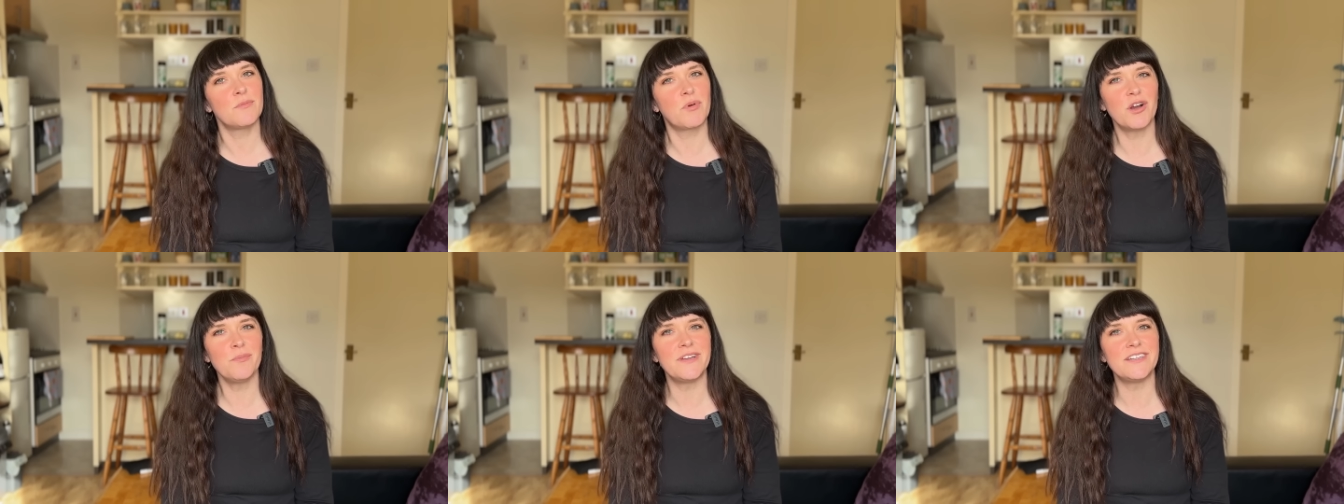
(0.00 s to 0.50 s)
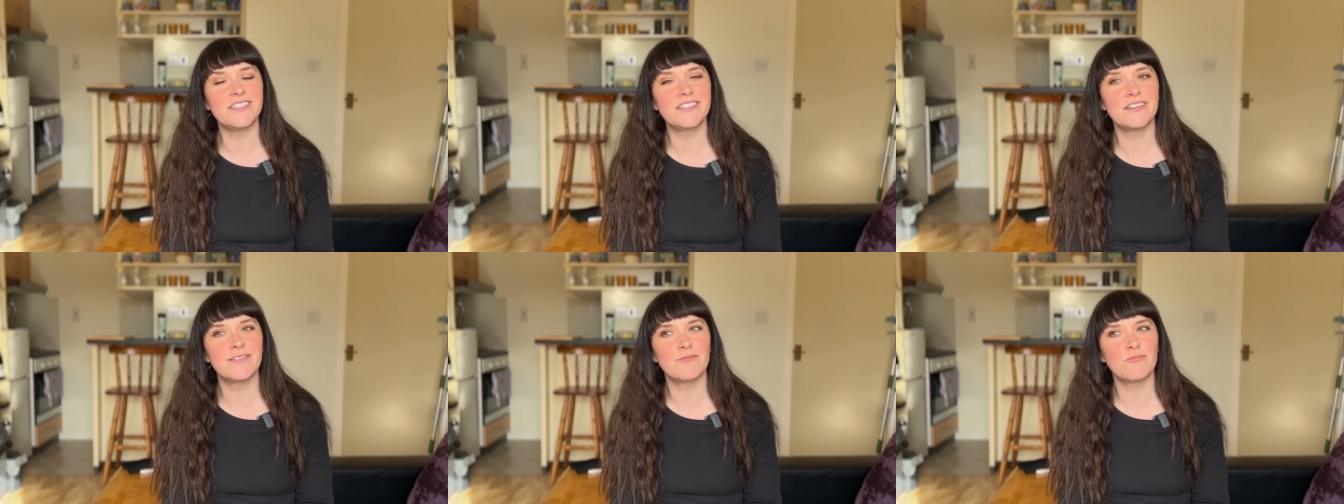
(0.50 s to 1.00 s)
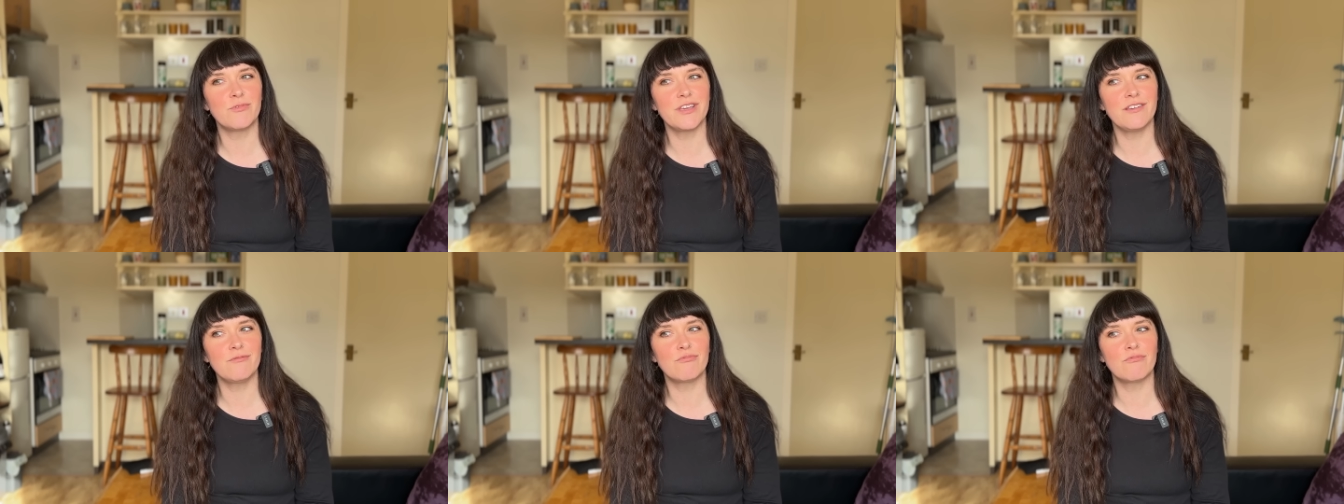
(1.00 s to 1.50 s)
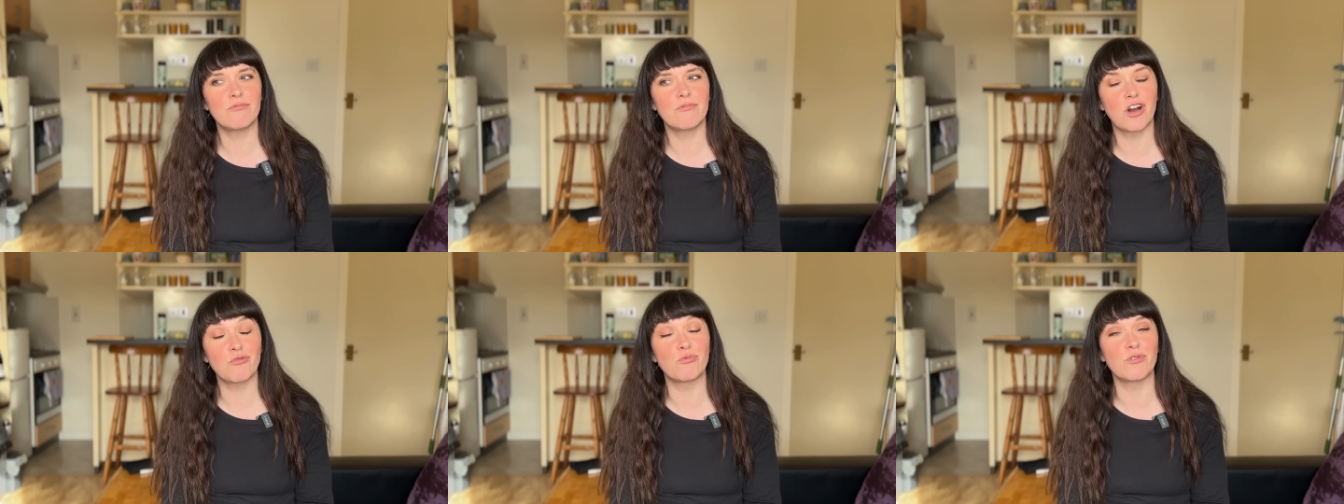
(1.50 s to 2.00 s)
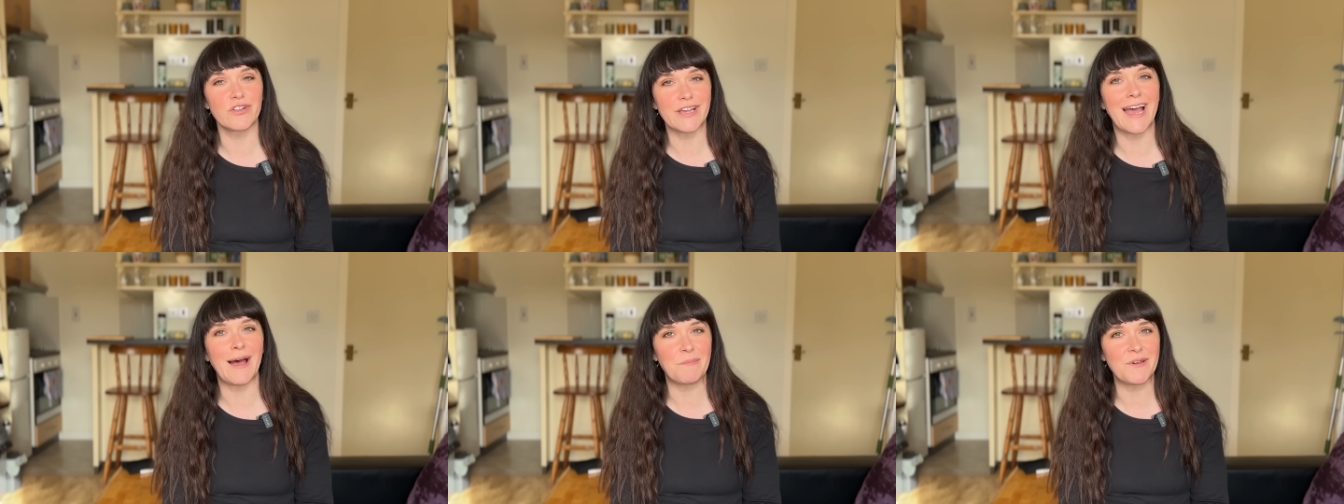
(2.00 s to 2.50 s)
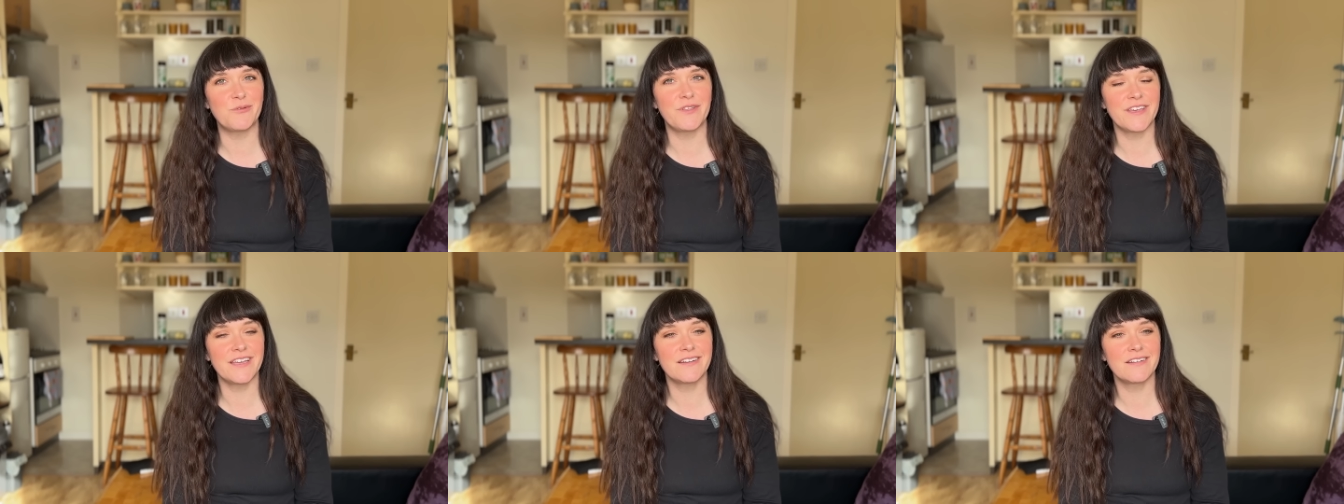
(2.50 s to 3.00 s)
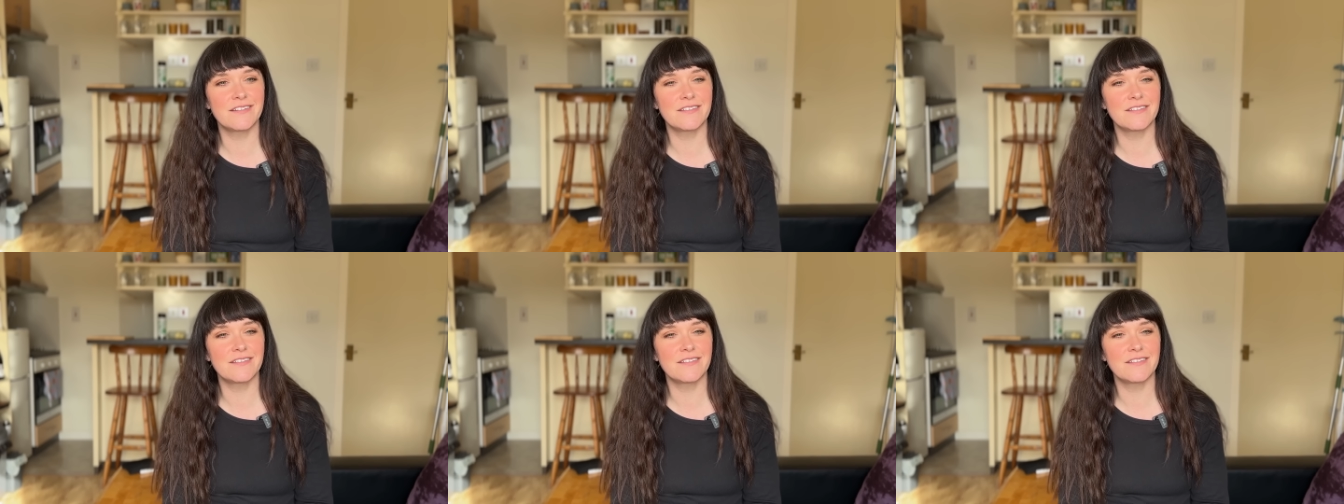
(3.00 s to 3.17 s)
apartment. We are really happy with it.